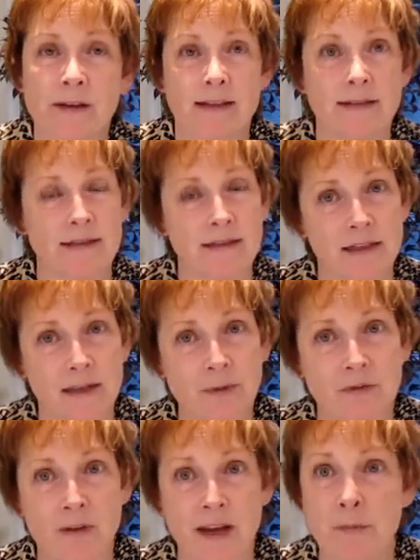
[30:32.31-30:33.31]
That's its claim to
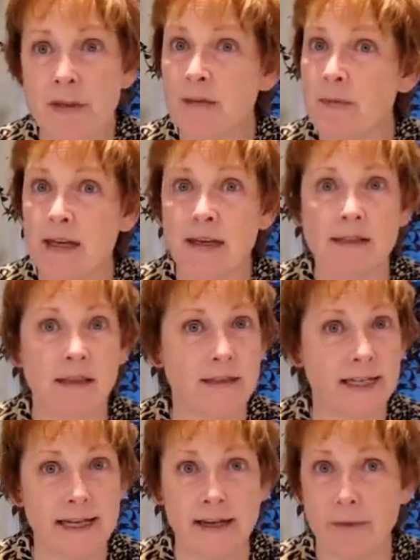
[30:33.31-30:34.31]
fame. Believe me, it's a
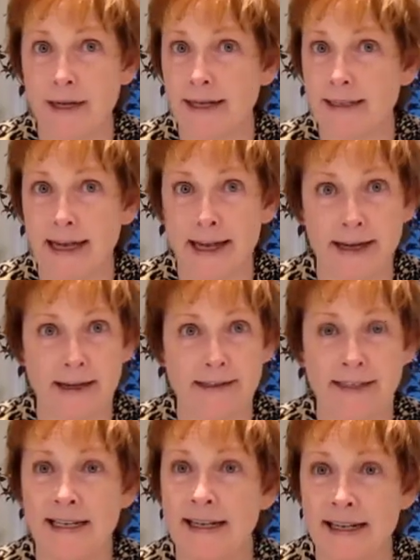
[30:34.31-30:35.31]
teeny weeny tiny,
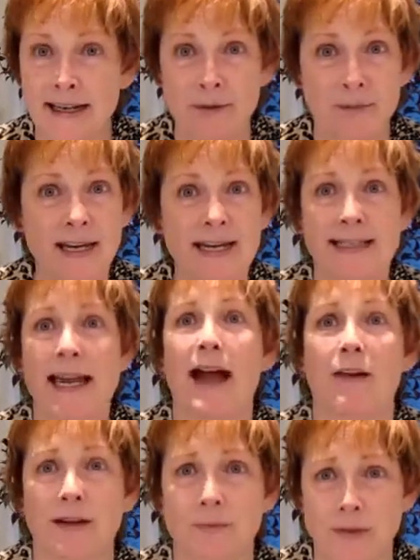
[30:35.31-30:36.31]
teeny weeny
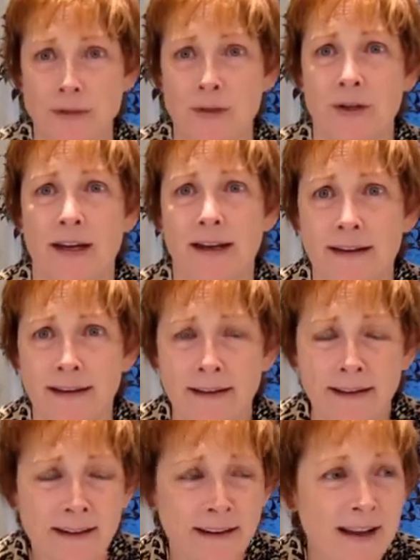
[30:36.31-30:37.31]
town in Missouri.
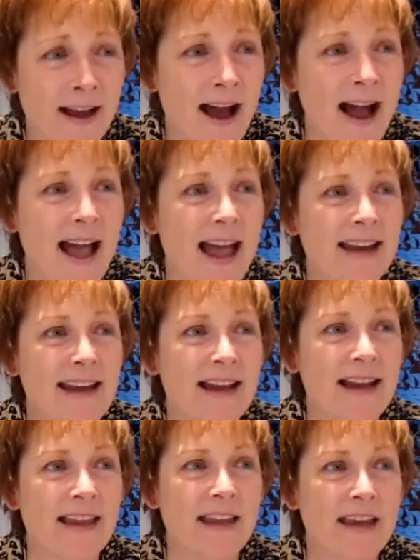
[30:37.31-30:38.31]
And
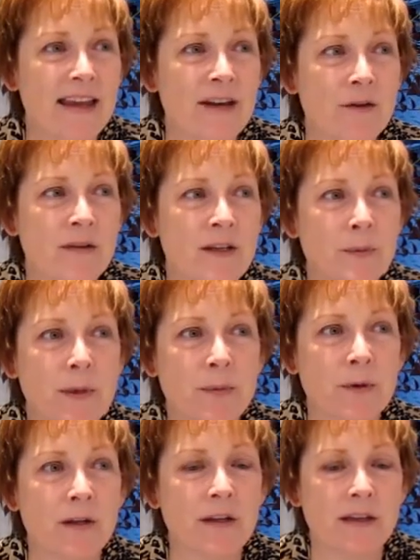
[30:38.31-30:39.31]
uh, you know, these
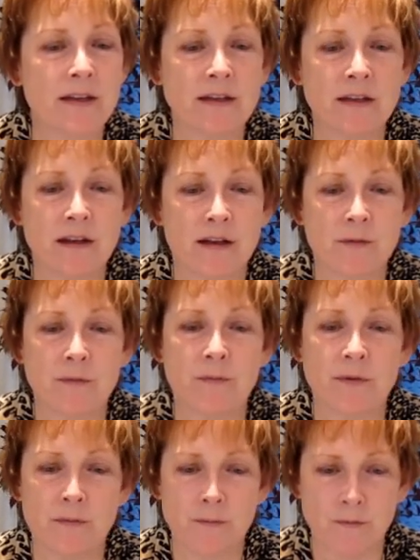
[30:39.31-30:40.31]
people,
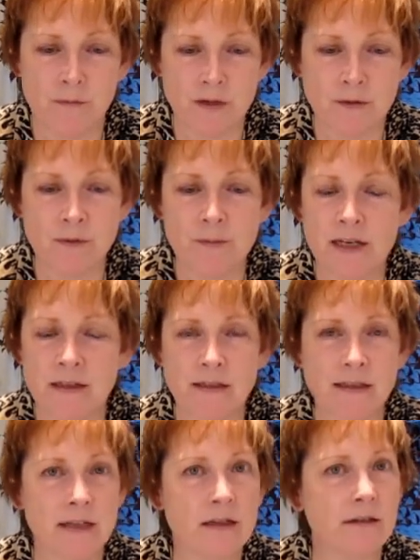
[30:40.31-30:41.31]
um, these women in this
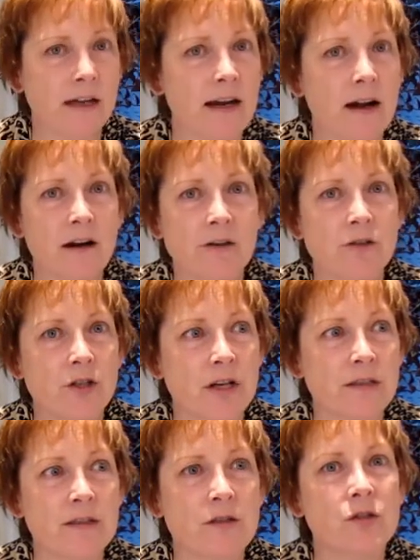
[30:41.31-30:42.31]
guild, they are
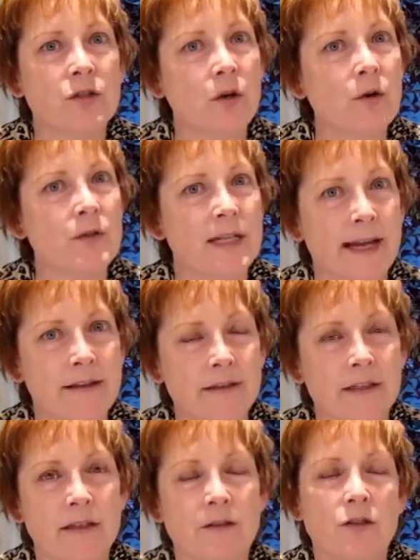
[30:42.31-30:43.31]
just so
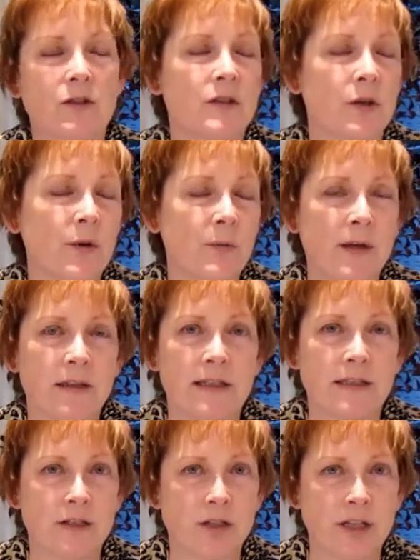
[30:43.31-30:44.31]
talented and so willing
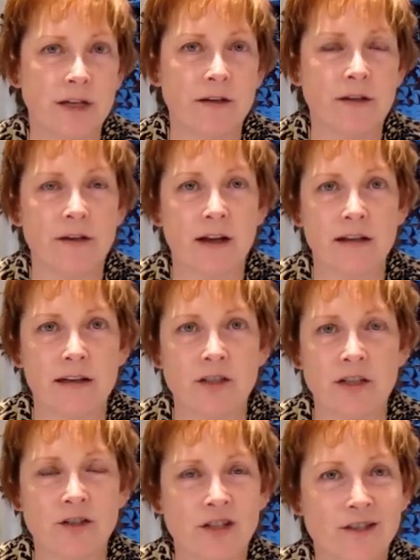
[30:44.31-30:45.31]
to share their knowledge.
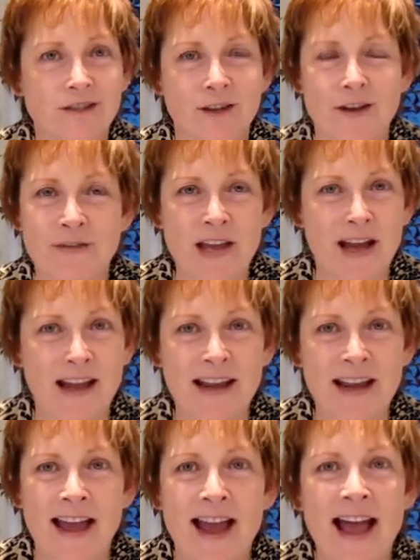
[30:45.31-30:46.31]
I just love that.
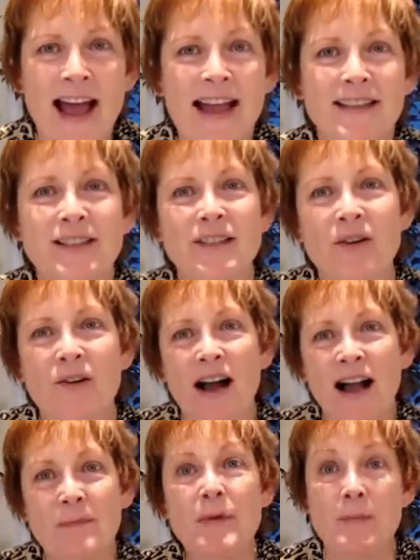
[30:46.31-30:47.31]
And so
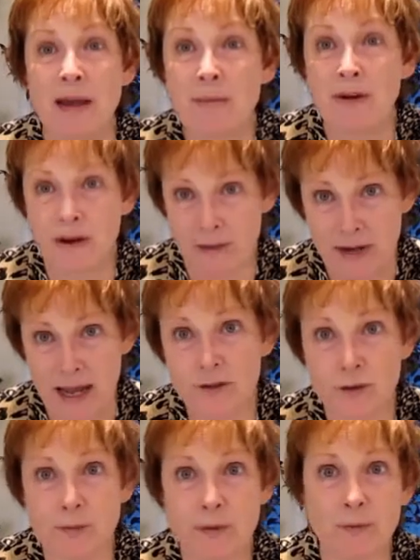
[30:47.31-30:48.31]
I'm a member, I'm an
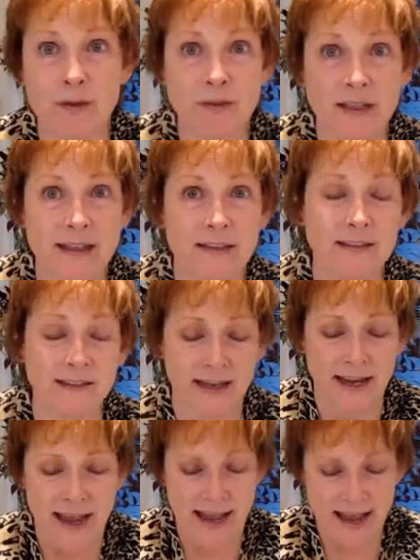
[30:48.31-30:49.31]
actual member of the guild.
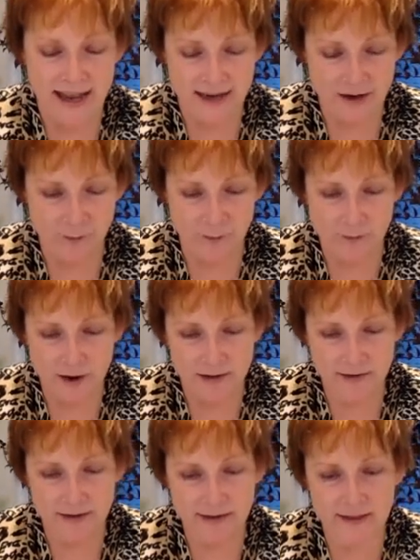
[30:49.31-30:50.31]
And one of
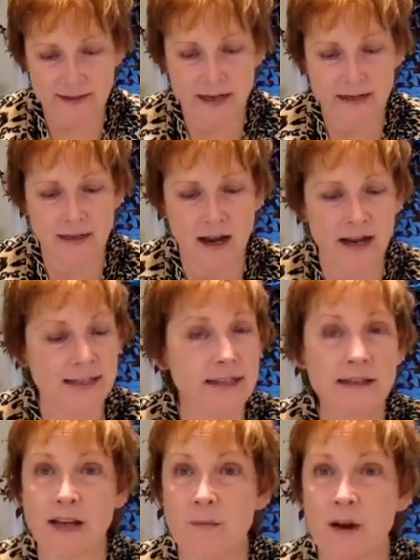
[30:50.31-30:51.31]
the things, I, I
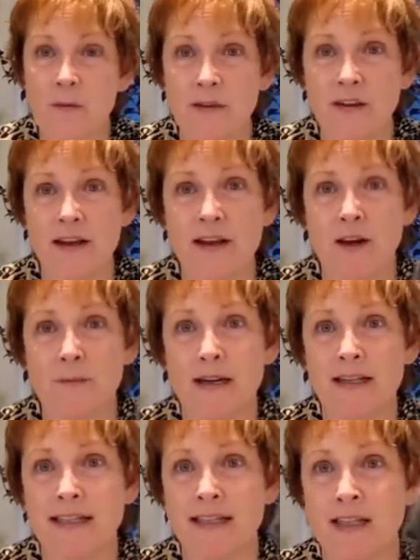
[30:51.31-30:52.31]
didn't come home with any yarn, but I
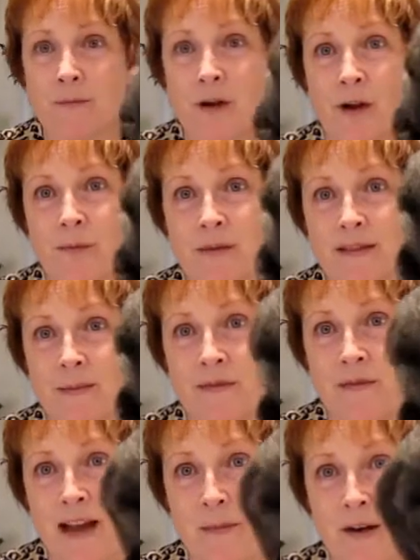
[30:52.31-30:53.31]
did come home with some
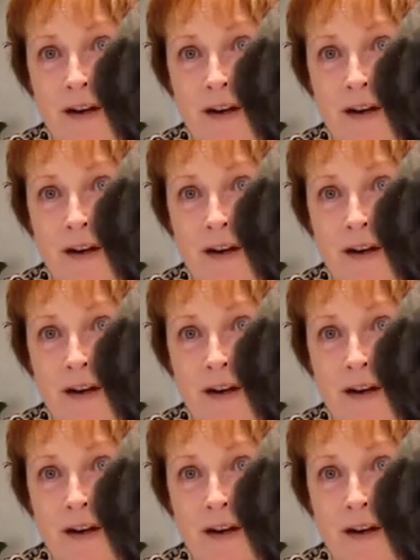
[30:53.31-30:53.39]
fiber.